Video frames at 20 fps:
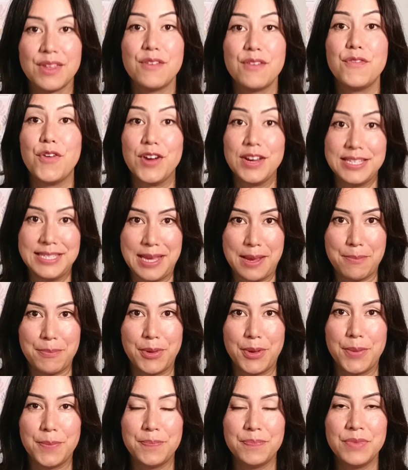For
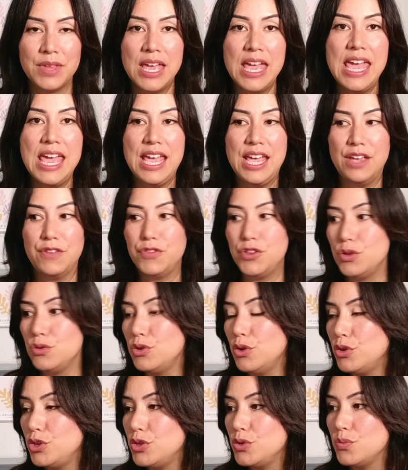example, if you
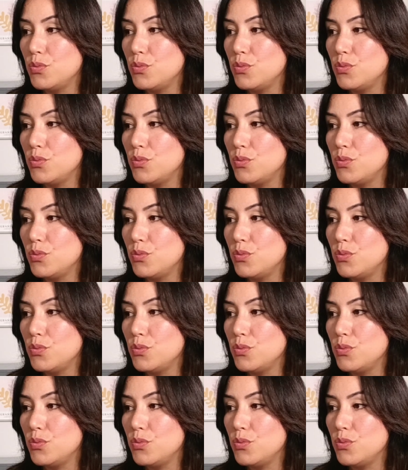know you